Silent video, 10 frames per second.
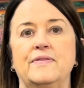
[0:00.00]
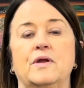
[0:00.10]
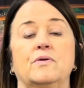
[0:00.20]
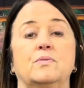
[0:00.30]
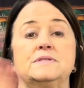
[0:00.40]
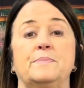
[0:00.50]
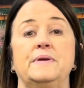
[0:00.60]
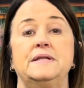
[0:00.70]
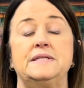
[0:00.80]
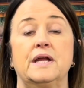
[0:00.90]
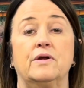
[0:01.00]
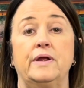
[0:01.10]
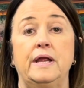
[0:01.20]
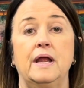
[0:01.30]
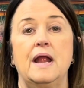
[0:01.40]
And there was a big
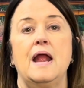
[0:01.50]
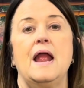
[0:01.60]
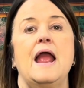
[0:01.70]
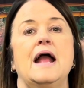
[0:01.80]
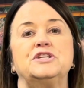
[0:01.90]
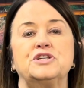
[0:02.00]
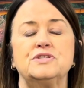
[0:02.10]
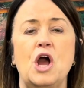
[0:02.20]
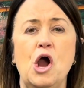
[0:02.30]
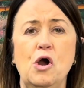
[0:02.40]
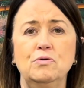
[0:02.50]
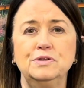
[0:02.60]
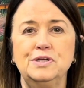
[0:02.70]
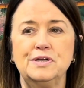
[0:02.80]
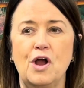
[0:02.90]
dairy. And she goes,
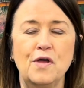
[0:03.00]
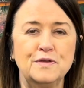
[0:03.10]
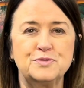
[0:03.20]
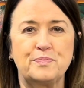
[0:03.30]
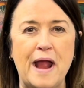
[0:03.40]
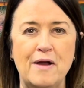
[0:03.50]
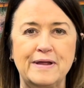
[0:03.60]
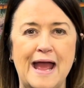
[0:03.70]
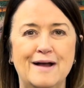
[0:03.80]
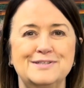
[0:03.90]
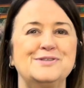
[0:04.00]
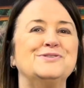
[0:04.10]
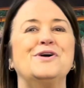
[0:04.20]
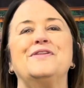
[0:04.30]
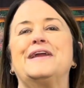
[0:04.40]
Oh, look, all those brown cows.
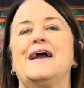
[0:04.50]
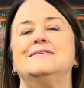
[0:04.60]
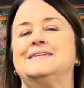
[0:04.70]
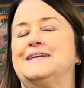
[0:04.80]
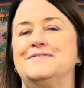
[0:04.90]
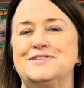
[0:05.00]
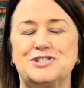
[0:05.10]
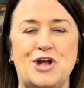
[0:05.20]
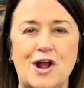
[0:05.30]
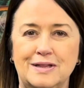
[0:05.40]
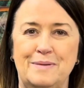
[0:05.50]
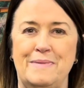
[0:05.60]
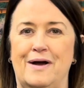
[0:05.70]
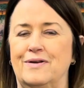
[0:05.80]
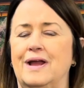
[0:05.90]
Those are all the cows that give us chocolate
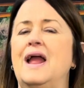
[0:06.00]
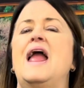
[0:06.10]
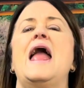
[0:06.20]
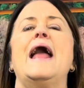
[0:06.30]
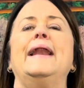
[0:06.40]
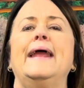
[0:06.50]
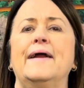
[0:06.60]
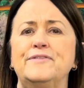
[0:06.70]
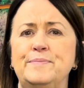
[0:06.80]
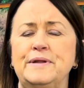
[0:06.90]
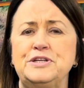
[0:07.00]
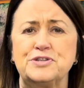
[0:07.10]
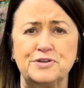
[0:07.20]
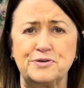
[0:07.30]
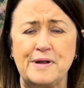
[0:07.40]
milk. And everybody
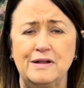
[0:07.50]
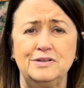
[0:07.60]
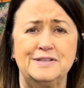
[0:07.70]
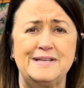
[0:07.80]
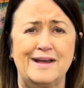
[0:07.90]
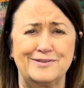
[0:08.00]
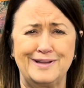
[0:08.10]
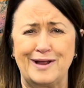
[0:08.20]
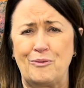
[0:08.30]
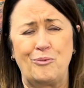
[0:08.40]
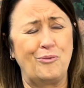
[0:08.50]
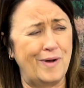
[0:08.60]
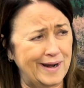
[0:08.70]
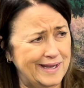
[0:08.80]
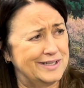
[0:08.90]
turned around looked at her like,
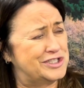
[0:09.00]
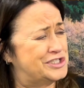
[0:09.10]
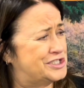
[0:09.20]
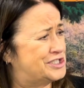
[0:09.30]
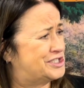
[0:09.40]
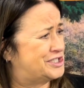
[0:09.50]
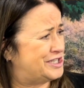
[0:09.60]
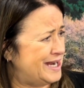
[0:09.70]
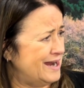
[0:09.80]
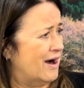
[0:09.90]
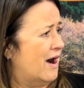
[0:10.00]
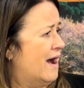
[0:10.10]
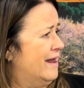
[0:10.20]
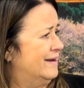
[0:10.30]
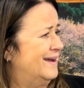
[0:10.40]
What is she
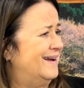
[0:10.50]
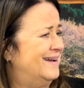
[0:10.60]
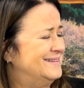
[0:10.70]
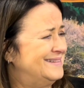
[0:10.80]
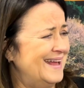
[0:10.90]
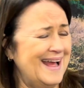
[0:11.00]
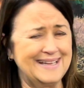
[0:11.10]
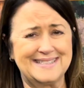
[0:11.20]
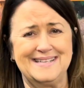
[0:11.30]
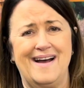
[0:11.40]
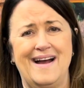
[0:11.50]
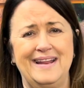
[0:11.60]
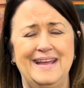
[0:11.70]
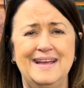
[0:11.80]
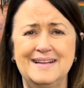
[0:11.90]
on? That's not
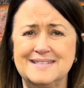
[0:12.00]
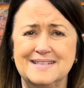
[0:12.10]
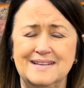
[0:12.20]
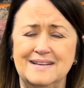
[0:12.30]
it.